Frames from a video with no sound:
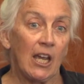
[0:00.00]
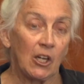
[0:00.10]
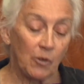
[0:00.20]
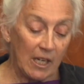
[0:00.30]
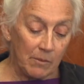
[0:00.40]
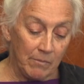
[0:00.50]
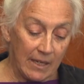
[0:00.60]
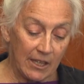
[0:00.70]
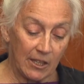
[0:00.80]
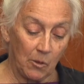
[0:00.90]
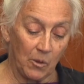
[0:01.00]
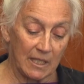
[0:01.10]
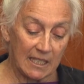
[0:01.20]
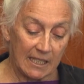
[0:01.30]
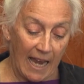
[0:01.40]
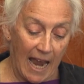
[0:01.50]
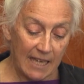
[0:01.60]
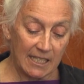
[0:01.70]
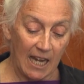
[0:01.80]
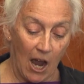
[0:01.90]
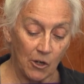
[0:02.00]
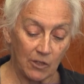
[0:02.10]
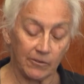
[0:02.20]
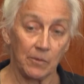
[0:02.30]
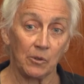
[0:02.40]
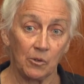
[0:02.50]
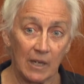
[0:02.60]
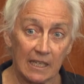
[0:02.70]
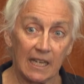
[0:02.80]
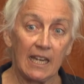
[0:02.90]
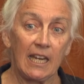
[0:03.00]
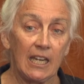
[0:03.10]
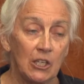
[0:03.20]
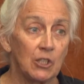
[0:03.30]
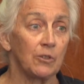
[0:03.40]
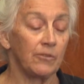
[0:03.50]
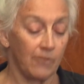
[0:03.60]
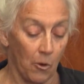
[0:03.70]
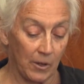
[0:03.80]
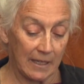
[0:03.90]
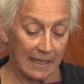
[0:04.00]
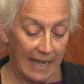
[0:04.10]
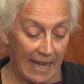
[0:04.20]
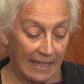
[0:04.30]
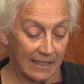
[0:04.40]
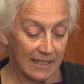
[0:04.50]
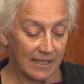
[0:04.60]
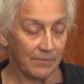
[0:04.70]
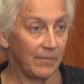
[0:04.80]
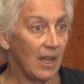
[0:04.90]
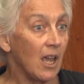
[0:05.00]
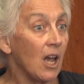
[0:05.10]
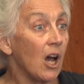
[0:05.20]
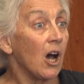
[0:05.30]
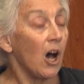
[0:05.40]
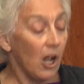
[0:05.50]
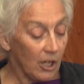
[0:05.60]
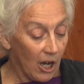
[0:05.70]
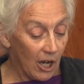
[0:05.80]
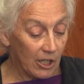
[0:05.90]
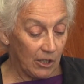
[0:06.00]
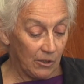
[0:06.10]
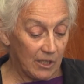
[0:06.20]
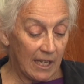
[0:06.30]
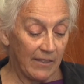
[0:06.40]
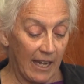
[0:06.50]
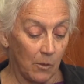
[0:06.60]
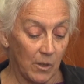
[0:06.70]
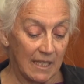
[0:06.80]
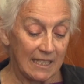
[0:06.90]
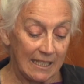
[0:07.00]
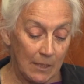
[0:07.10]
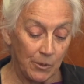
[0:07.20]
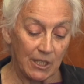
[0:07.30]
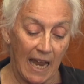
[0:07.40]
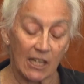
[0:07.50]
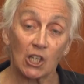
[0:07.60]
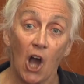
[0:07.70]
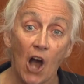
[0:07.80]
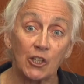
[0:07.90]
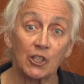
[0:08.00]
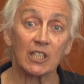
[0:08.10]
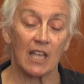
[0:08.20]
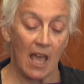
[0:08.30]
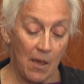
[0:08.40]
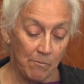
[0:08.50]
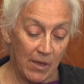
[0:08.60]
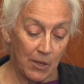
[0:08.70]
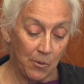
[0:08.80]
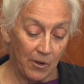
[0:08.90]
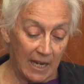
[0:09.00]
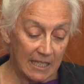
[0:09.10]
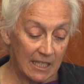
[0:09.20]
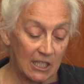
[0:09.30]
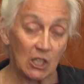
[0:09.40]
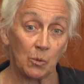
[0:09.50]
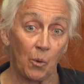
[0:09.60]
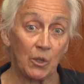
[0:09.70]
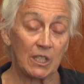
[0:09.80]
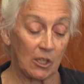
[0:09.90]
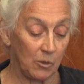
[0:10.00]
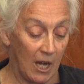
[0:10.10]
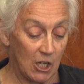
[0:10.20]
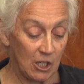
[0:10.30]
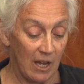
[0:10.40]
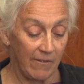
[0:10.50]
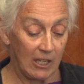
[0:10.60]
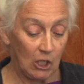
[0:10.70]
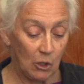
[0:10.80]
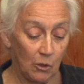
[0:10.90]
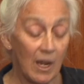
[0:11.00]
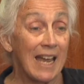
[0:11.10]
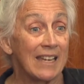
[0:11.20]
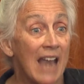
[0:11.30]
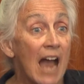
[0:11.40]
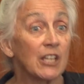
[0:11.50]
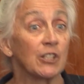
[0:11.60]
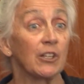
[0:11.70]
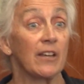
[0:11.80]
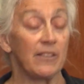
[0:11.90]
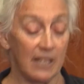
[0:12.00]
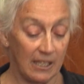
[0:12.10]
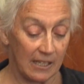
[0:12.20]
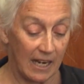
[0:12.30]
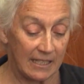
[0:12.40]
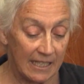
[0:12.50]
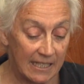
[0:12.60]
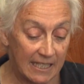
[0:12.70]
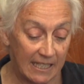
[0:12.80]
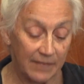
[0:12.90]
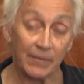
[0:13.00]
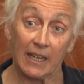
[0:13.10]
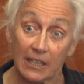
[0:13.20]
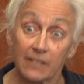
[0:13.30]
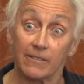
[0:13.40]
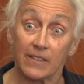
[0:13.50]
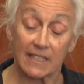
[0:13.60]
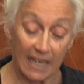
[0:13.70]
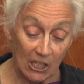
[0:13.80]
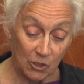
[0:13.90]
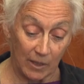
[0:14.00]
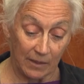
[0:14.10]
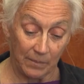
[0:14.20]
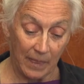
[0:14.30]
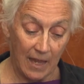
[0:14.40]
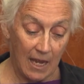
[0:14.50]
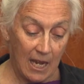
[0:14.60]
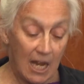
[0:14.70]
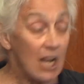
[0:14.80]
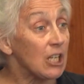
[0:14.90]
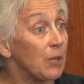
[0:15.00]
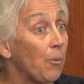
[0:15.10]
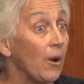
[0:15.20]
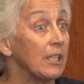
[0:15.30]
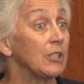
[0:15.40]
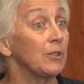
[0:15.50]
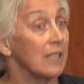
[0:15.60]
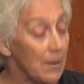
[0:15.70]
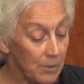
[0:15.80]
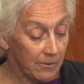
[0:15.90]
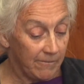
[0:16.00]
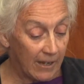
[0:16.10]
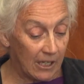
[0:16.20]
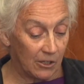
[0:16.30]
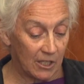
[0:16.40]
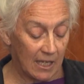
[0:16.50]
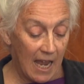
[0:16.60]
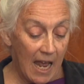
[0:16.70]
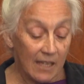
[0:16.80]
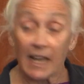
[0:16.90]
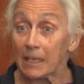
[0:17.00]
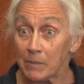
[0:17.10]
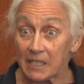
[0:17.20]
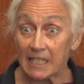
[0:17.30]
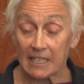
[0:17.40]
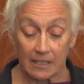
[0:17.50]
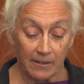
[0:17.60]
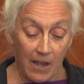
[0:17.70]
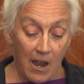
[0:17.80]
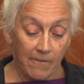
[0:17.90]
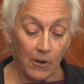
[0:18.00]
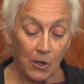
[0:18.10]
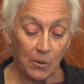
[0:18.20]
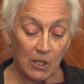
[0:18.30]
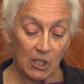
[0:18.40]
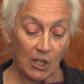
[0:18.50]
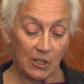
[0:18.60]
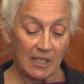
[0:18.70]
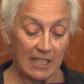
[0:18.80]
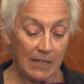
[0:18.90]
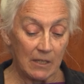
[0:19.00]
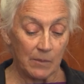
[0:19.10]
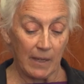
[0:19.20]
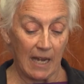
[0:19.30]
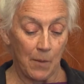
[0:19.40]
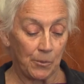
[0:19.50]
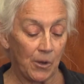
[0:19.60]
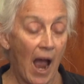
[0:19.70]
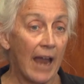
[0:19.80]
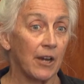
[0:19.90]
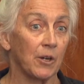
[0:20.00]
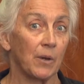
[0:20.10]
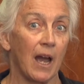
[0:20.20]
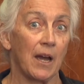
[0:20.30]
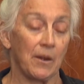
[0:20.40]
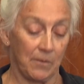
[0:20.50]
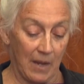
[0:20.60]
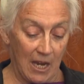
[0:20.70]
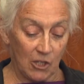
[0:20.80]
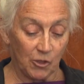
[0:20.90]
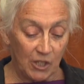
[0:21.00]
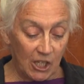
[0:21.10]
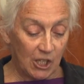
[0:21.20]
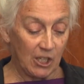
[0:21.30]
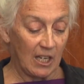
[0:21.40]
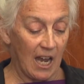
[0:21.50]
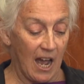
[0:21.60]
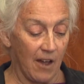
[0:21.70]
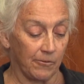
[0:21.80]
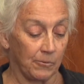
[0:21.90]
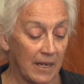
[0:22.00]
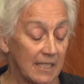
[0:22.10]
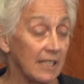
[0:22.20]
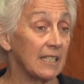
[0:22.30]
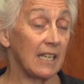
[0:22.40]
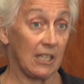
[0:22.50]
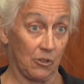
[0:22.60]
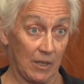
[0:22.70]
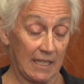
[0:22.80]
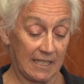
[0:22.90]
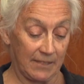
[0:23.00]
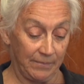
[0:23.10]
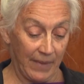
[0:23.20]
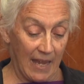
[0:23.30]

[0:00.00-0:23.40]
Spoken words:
Greek myth was cast out from Greek into foreign lands. Hall argued that it was a deliberate and conscious mythopoiesis towards the creation of a new national Athenian identity in the 5th century. She pointed to a number of figures, like Medea, for which there seemed to be a prior tradition of residence in Greece.